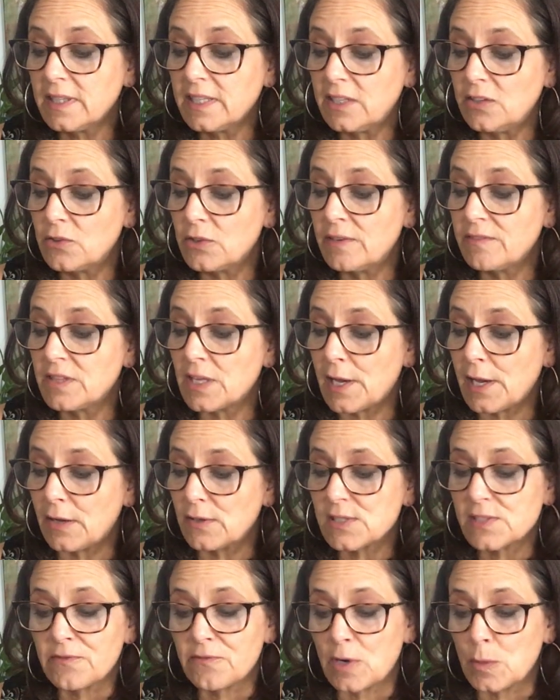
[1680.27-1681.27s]
leader of the
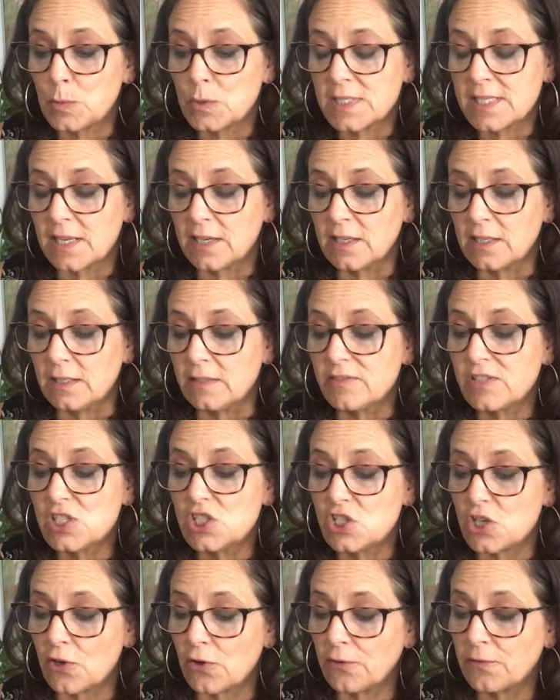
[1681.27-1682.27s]
House of Representatives,
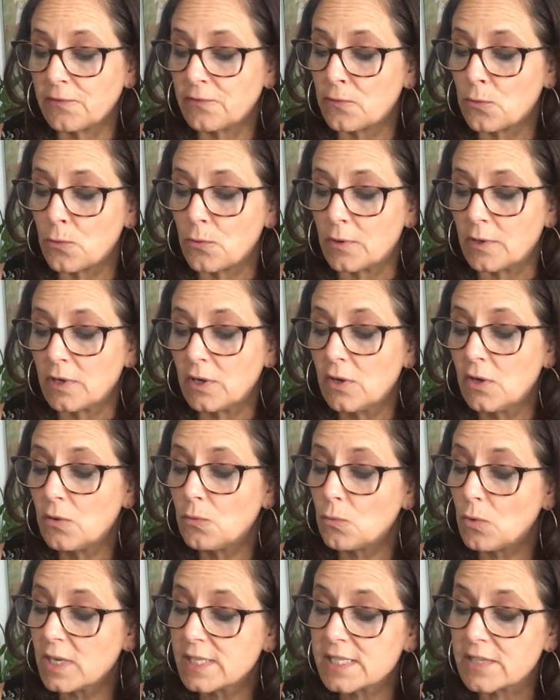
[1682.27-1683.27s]
Gerald Ford,
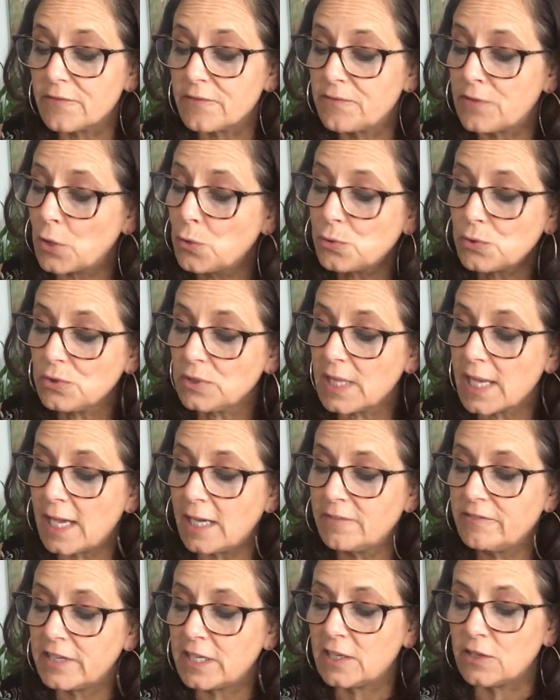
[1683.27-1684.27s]
once a vocal
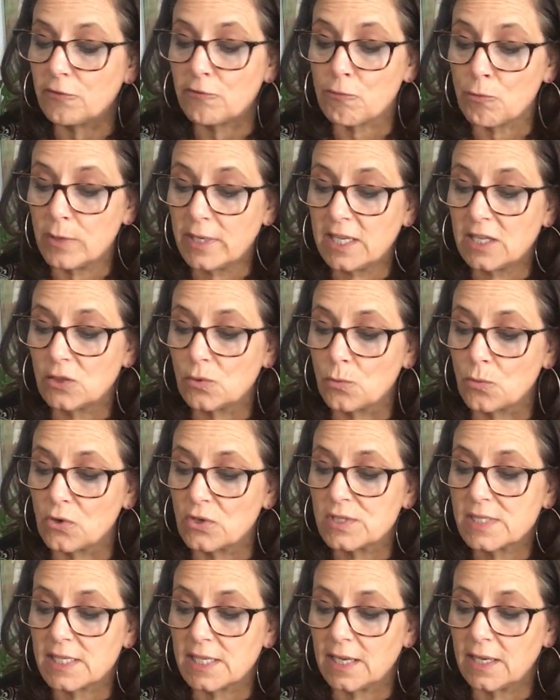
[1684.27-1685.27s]
advocate of winning the war,
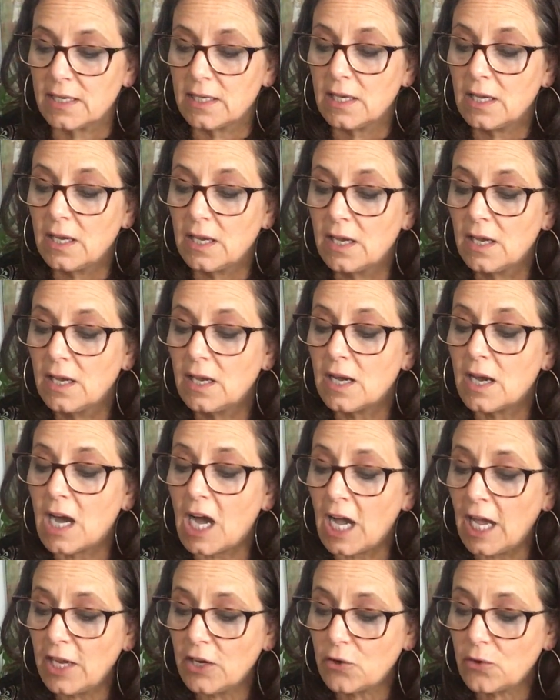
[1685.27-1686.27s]
said,
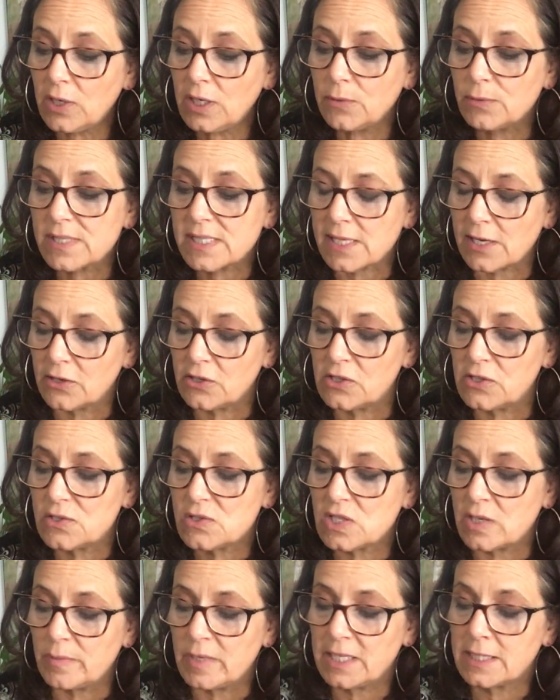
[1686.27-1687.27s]
"I agree with Senator
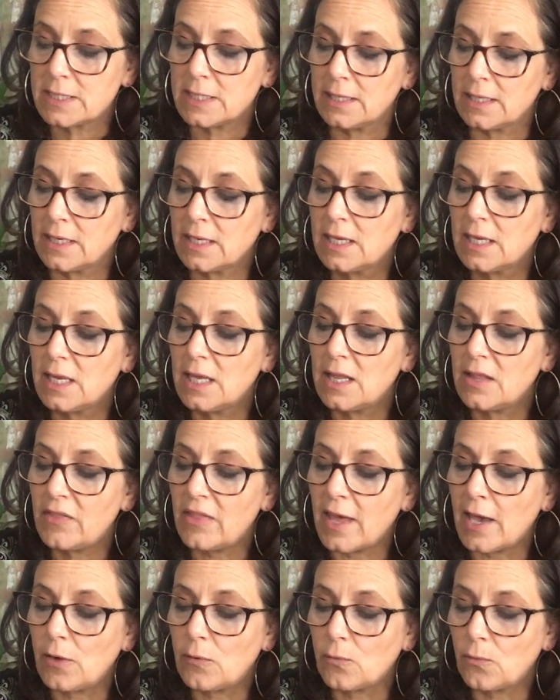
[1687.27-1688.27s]
Symington
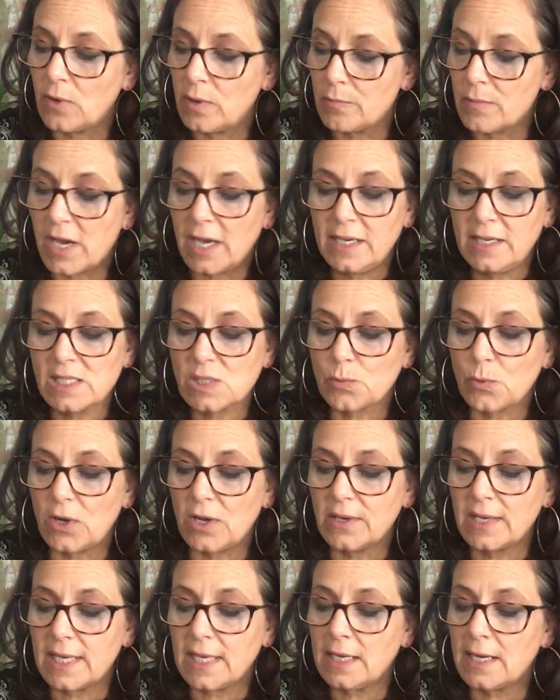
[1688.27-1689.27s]
that we might as
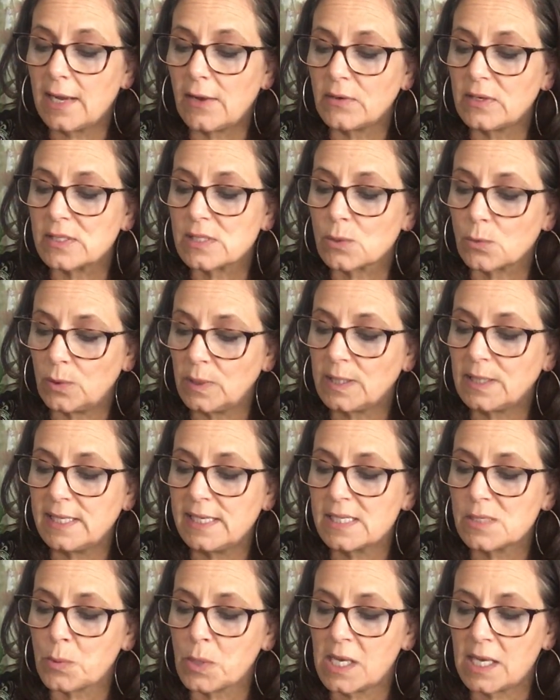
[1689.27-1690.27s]
well get out as quickly
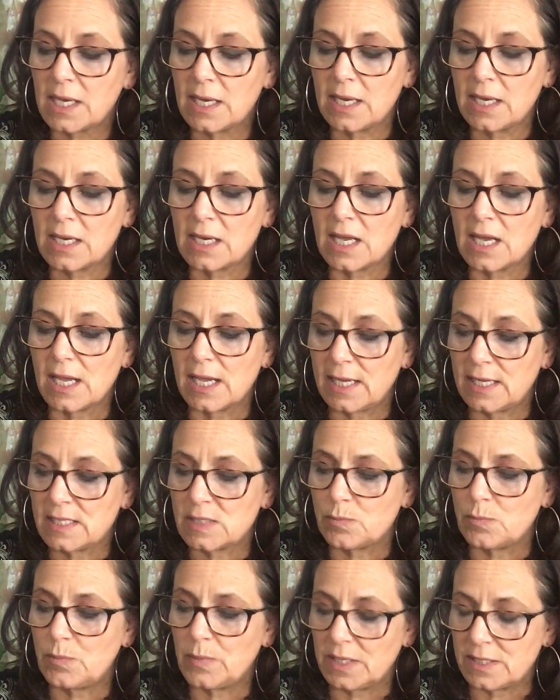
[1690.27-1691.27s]
as we can,
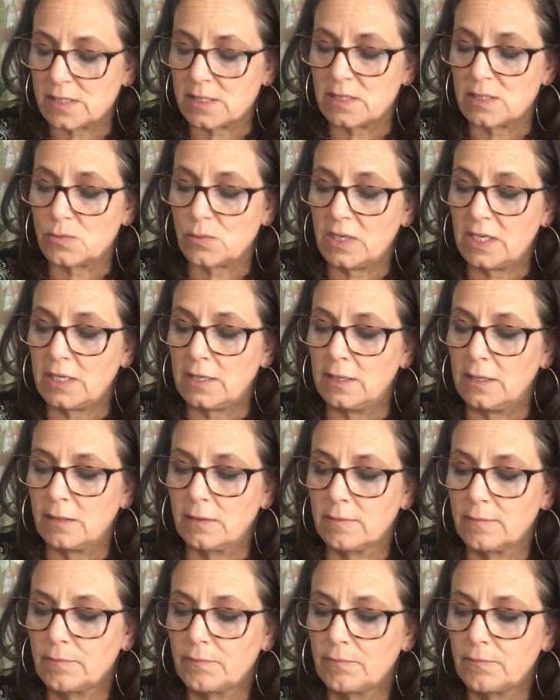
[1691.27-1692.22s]
as best as we can."